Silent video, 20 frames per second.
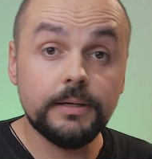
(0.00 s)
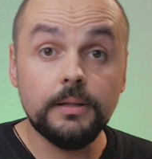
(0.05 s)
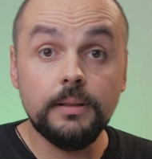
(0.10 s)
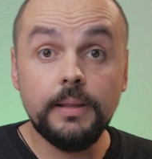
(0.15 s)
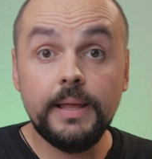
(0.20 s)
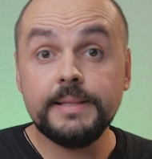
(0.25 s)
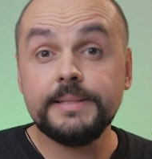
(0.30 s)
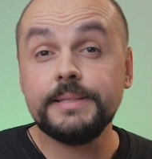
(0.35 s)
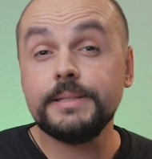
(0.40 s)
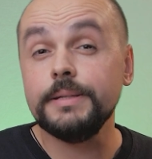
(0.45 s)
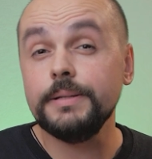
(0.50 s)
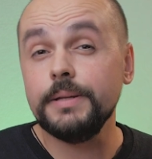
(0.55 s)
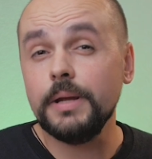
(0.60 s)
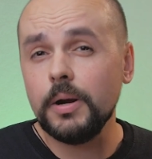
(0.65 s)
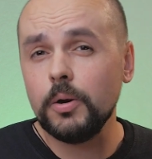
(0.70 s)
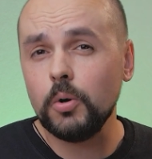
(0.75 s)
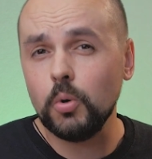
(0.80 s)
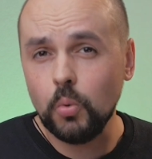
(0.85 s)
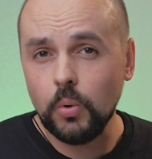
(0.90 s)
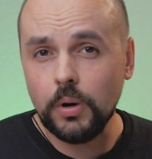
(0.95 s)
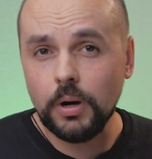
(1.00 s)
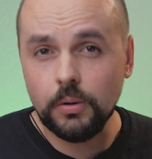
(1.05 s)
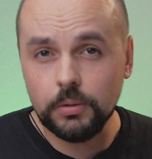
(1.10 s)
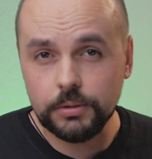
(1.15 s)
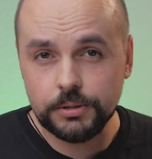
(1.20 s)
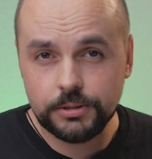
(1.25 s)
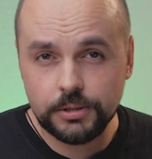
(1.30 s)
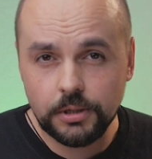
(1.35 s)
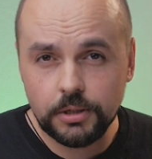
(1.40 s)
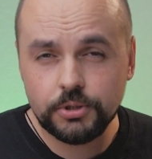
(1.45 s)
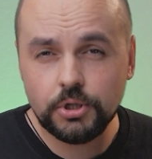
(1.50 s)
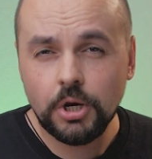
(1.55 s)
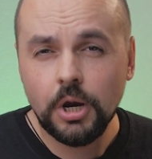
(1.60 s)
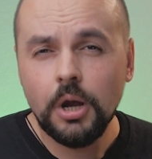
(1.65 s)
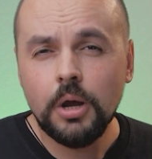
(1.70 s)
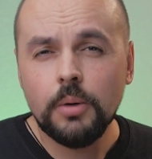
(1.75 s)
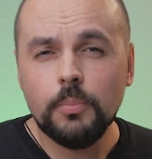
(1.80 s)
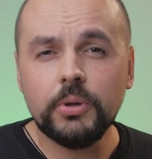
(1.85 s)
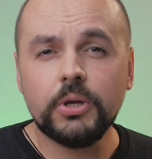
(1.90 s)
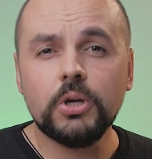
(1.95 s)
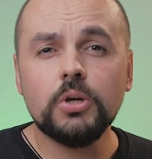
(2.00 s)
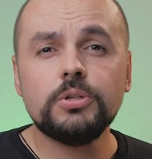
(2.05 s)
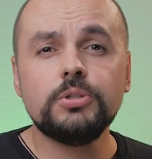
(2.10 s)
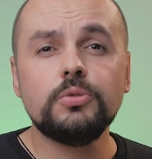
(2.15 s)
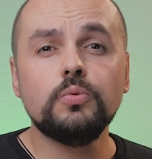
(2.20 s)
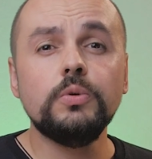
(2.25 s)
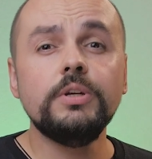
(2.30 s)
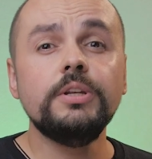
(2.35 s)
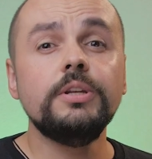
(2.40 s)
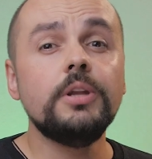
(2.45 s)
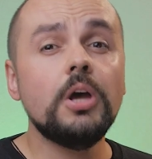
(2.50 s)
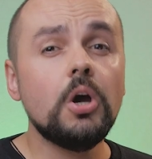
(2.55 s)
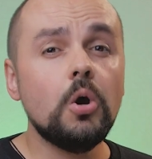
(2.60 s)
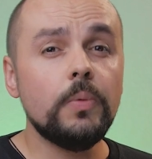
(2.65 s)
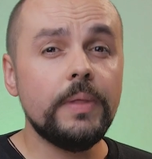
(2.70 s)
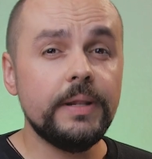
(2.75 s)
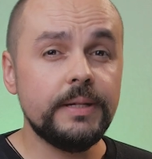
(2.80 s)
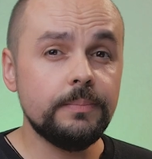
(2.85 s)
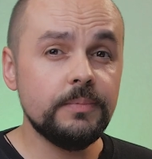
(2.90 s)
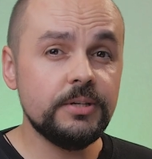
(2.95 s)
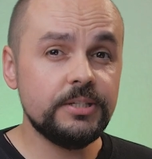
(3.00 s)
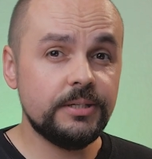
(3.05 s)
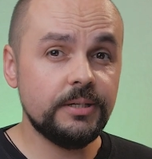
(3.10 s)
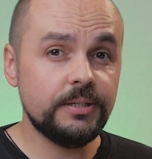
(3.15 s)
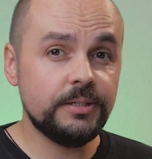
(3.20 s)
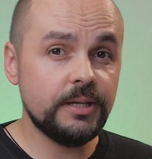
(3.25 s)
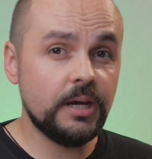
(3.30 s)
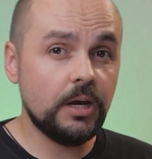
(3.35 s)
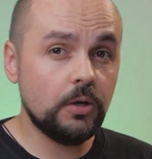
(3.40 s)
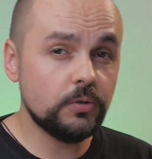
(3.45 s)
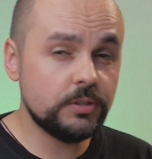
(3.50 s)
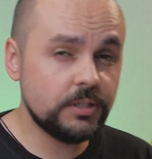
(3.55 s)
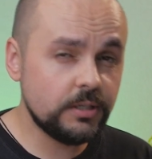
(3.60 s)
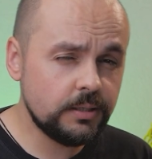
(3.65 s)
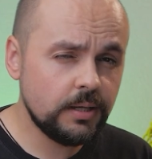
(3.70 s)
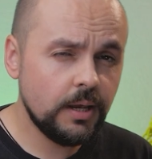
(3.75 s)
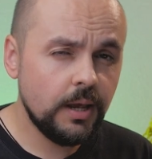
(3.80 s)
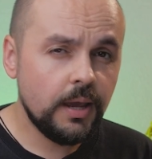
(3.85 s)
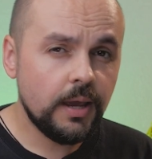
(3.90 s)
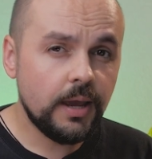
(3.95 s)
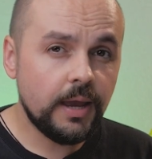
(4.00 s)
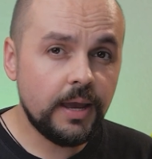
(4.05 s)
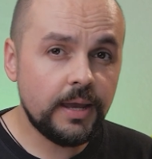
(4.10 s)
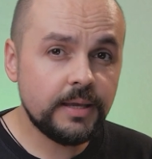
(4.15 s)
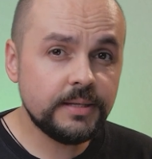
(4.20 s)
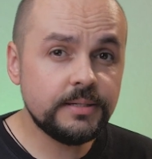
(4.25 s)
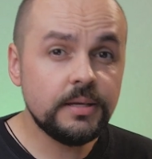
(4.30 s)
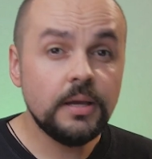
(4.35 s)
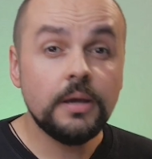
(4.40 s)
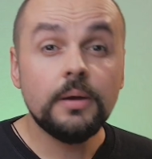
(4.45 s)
let's narrow our search because we know that Mr. Townsend has